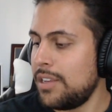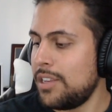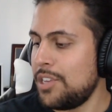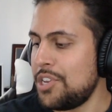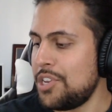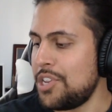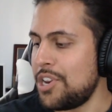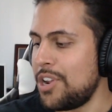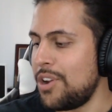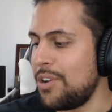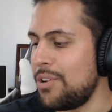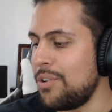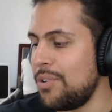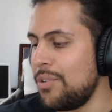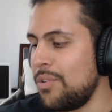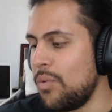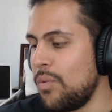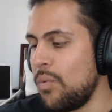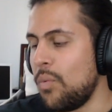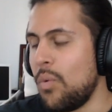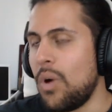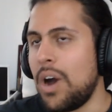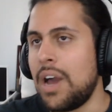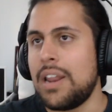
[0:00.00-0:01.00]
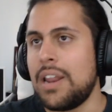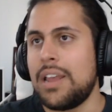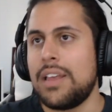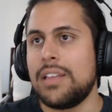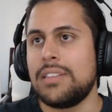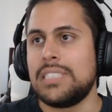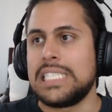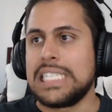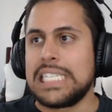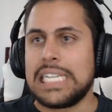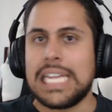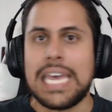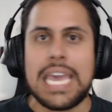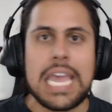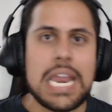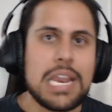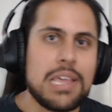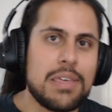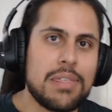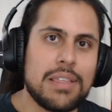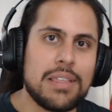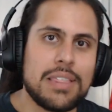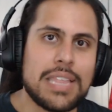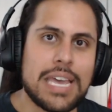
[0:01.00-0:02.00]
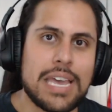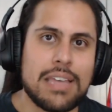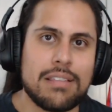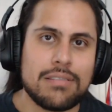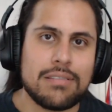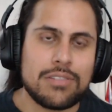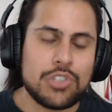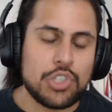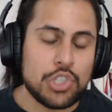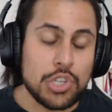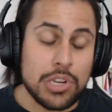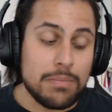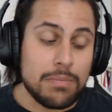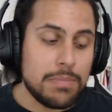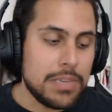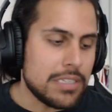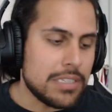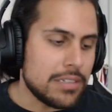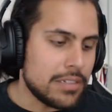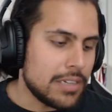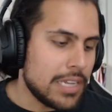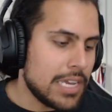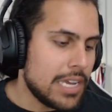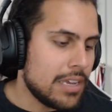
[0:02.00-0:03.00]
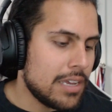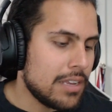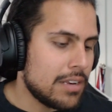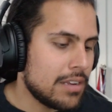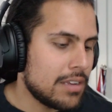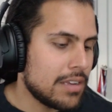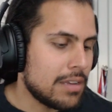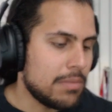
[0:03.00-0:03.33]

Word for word: you know, want to delay anything that shouldn't be delayed.